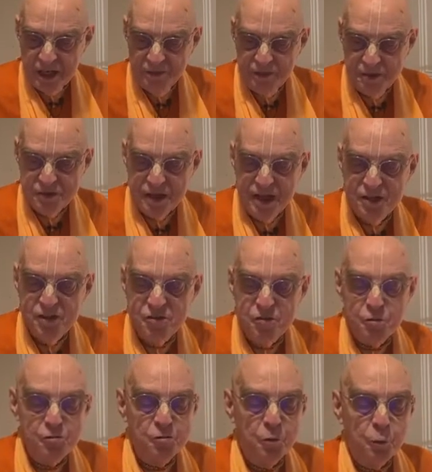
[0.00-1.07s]
and the sages
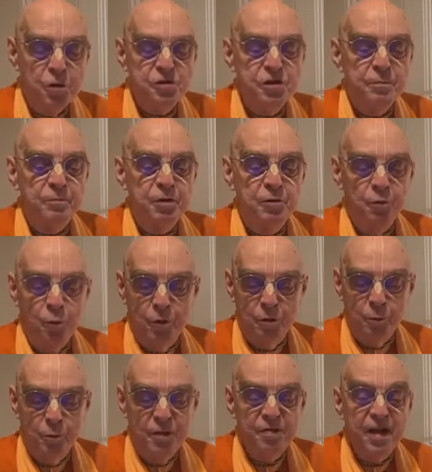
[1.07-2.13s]
used to worship the
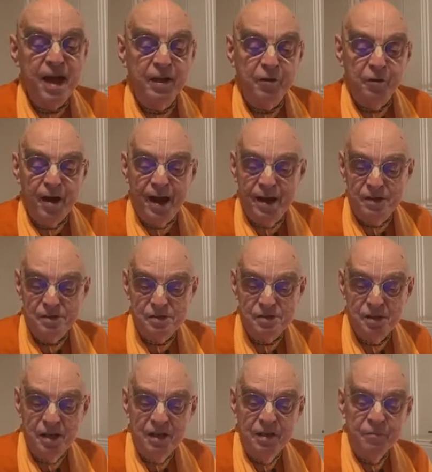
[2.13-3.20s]
Lord with that
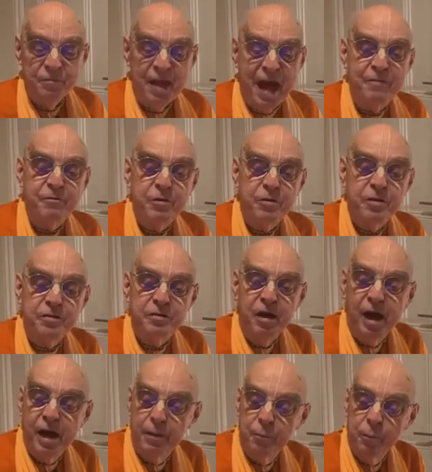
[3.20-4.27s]
grass after the
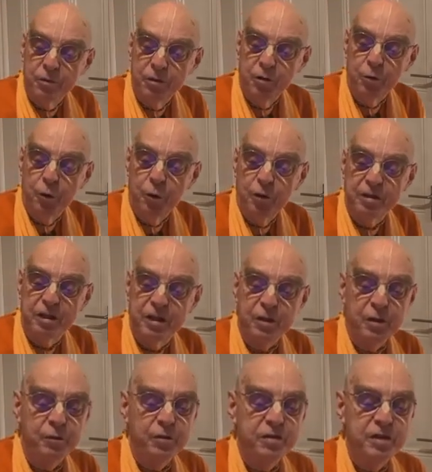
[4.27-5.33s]
time when the Lord
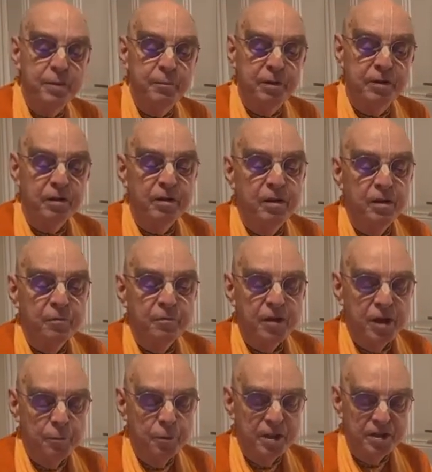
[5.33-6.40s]
killed the demon
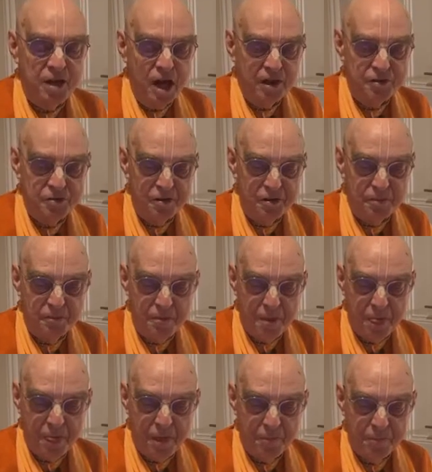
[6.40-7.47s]
Hiranyaksha.
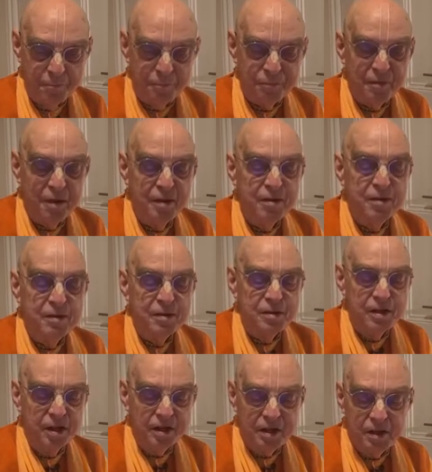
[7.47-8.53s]

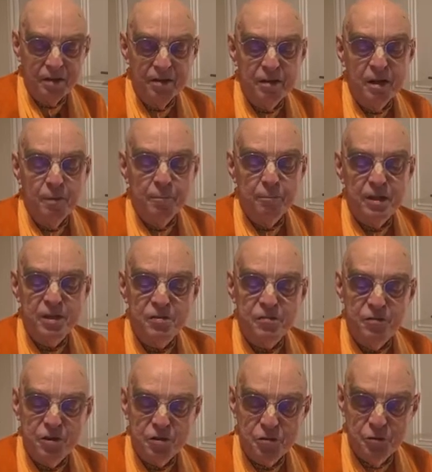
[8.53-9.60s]
Yajna means
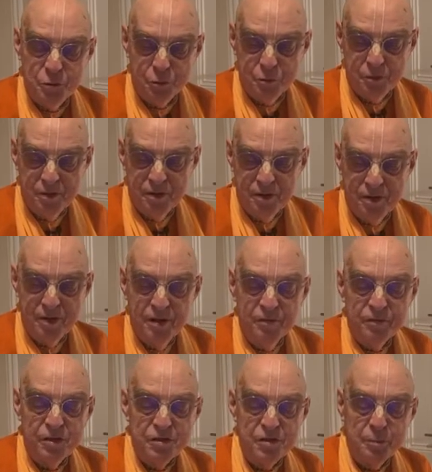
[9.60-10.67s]
Vishnu,
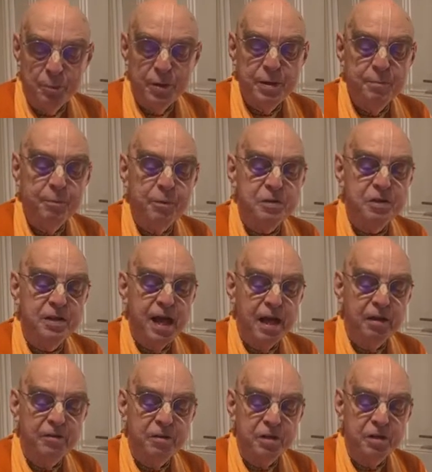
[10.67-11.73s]
the Supreme
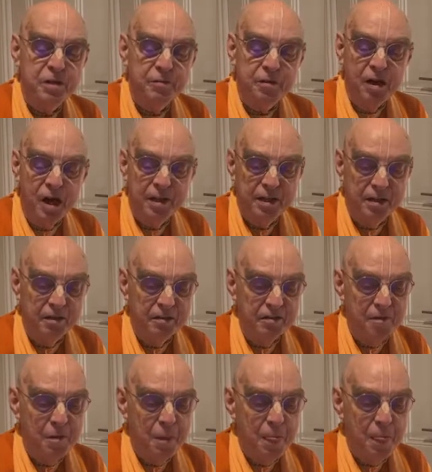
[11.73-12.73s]
Personality of Godhead.